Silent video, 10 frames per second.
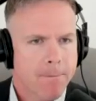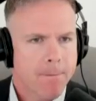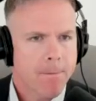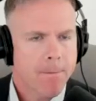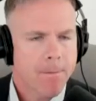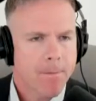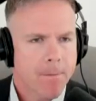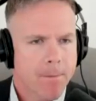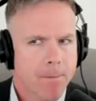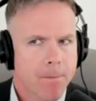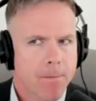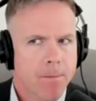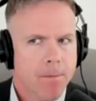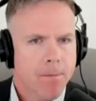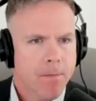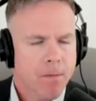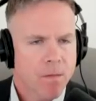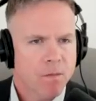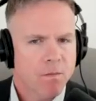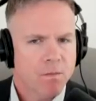
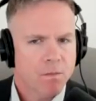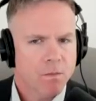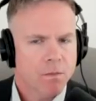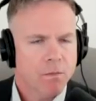[no speech]